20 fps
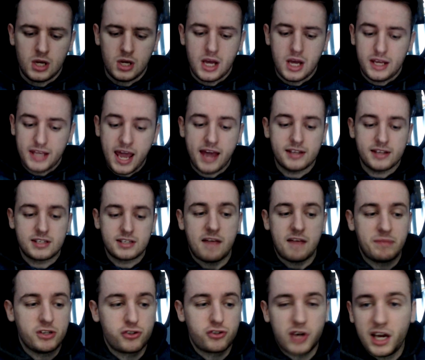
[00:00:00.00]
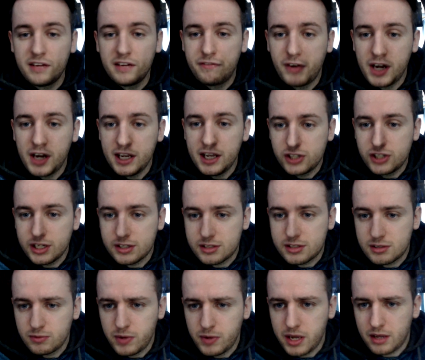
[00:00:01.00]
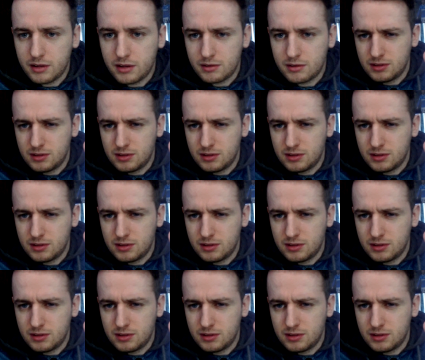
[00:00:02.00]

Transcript: Yes, I've been trying for ages. Wait.